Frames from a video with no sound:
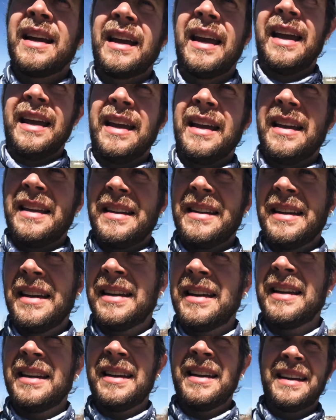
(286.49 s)
and
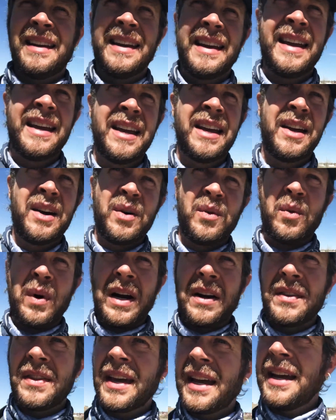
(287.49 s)

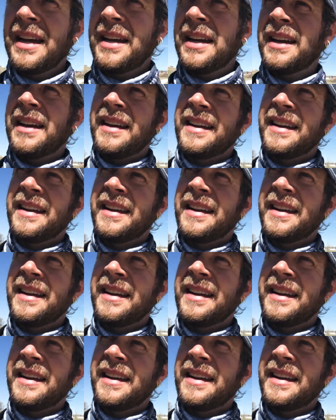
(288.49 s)
where they